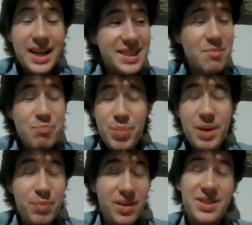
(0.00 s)
And some
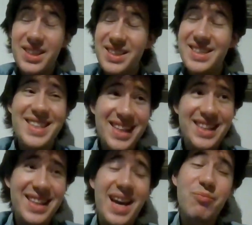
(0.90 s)
people just
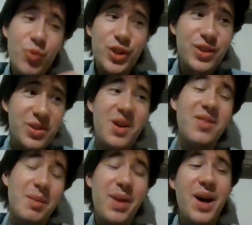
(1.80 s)
seen that version of
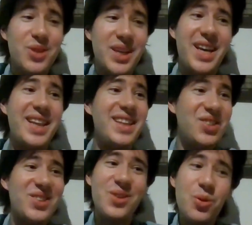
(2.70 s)
Lebowski and
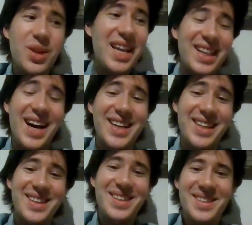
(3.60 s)
they just know that
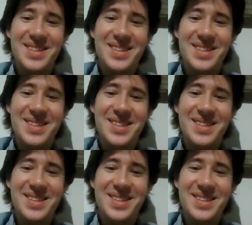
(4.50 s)
line.